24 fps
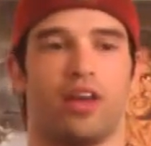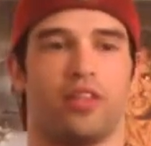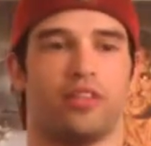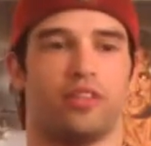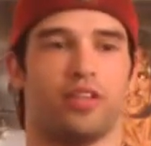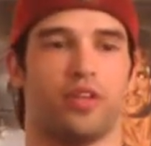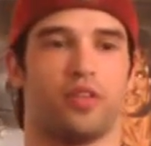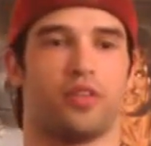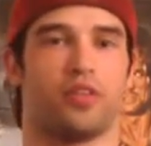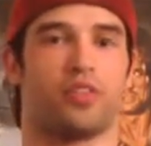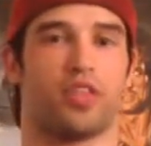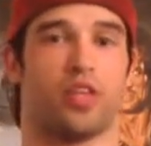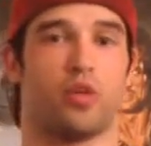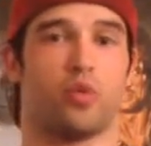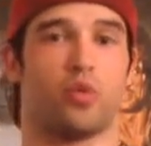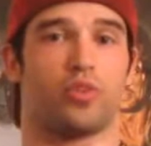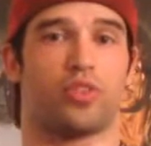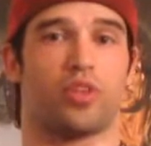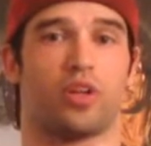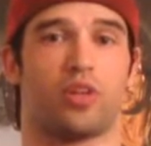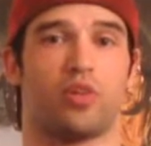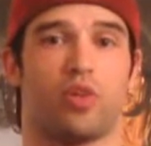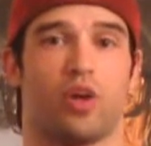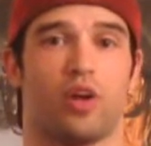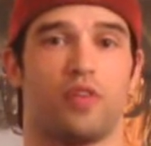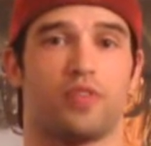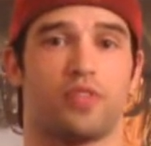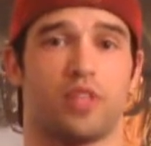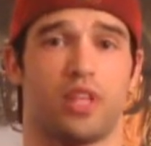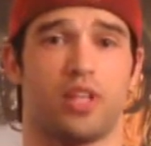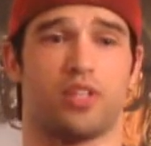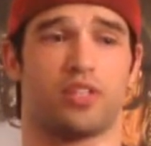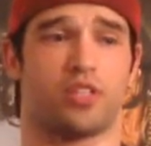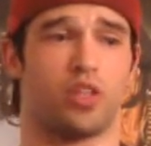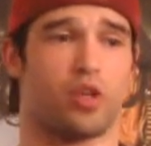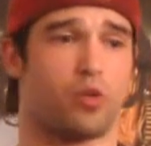the other thing with the gloves
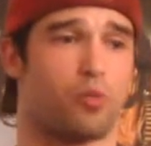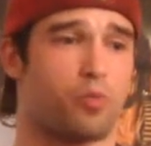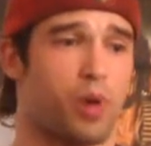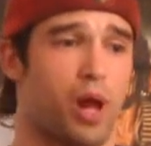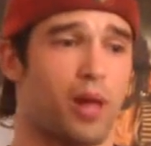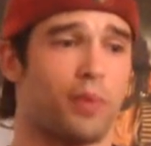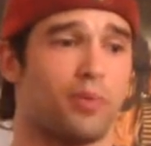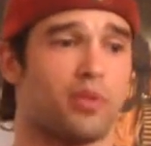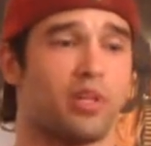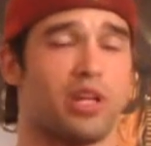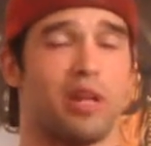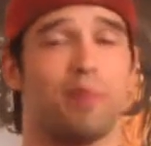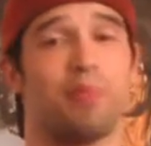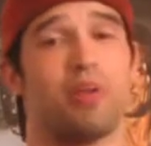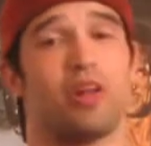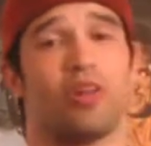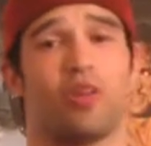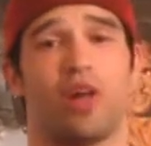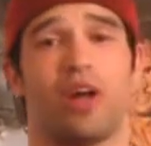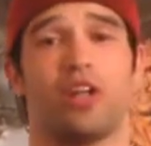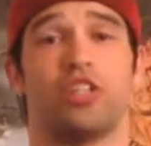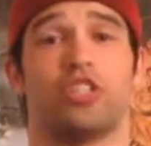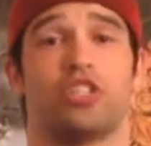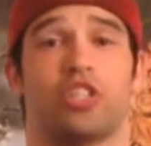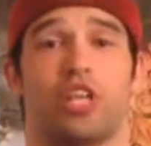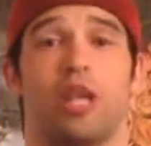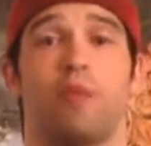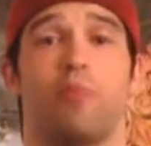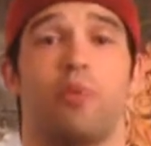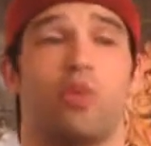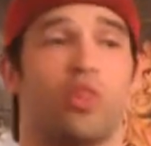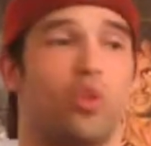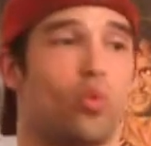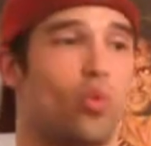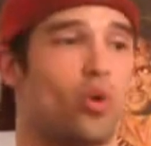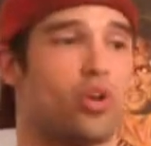is they're probably going to be a lot
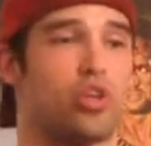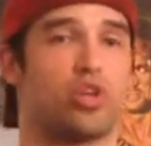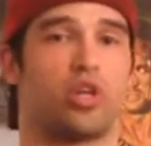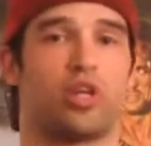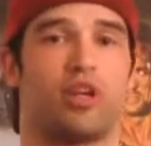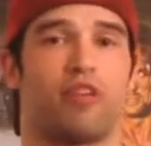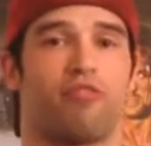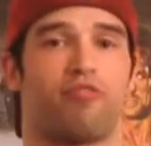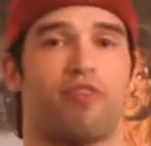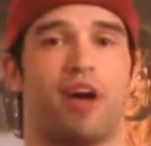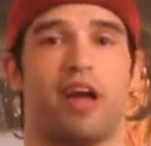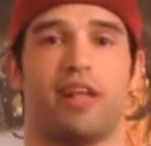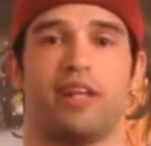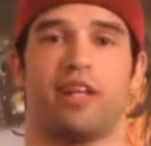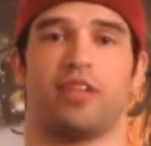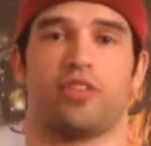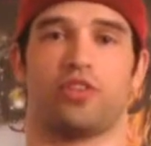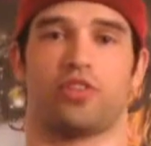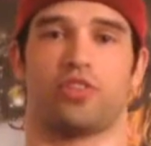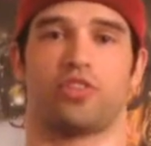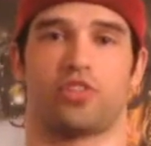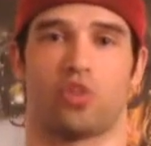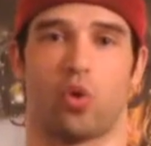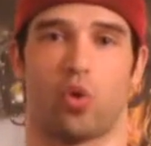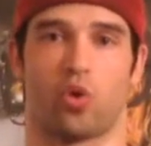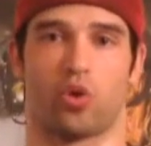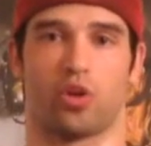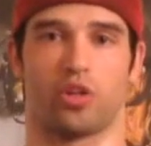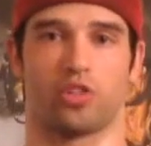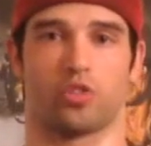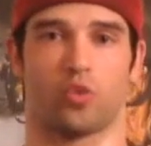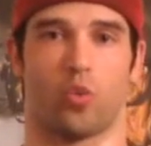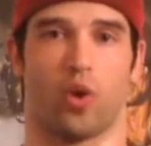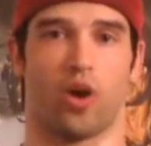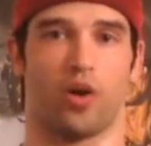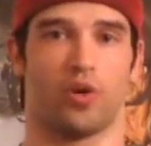cheaper than what you're going to find at the store
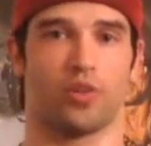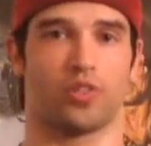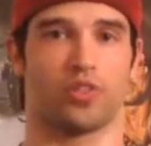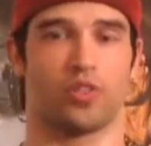as well.